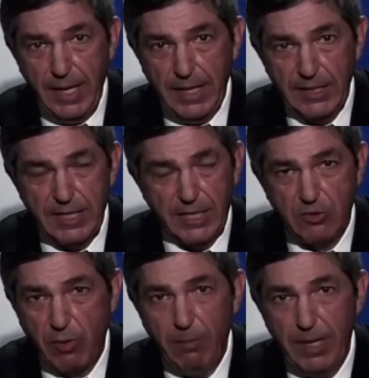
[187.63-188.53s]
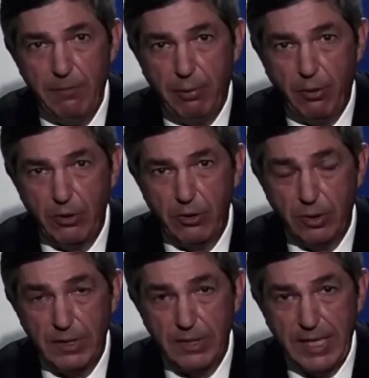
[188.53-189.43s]
It is extremely important
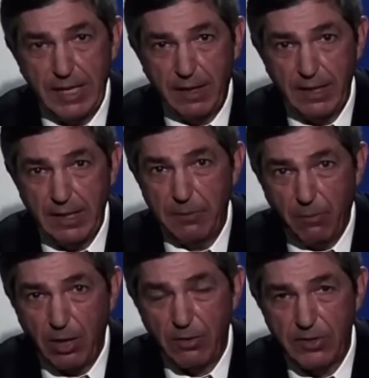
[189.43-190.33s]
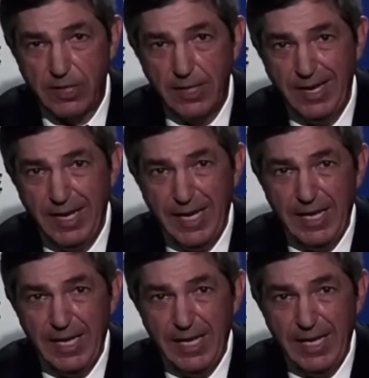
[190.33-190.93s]
to understand that in a democracy,